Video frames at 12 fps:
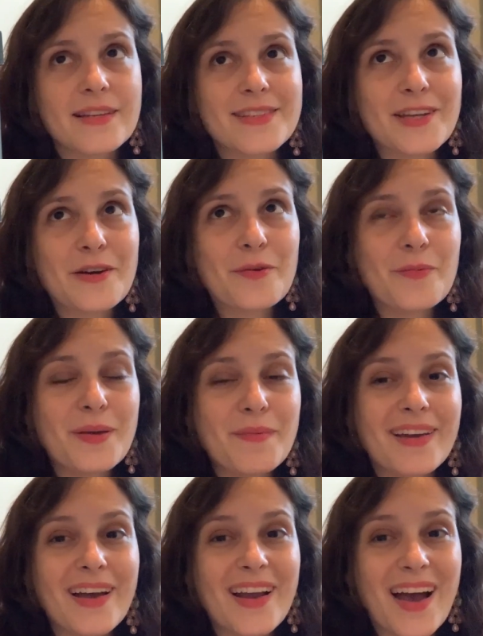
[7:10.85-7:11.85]
And so we
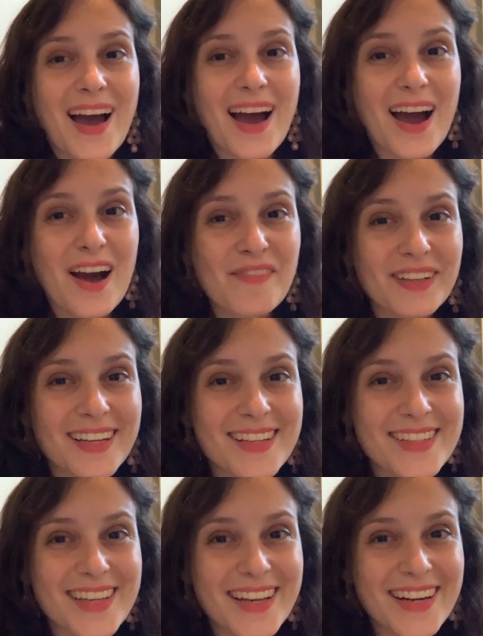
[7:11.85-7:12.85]
may not have a lot of
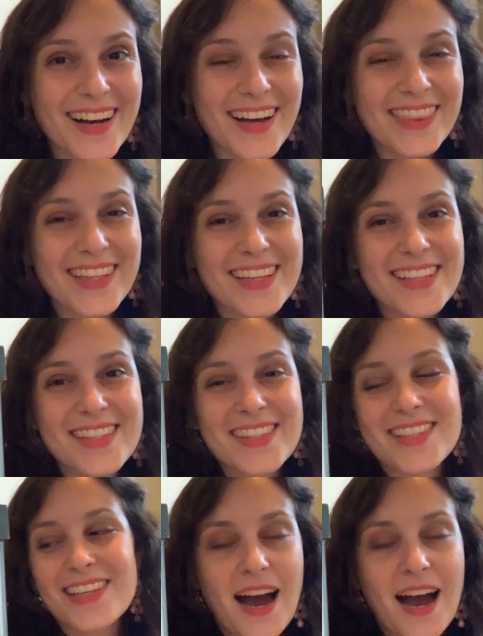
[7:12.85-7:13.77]
data on this.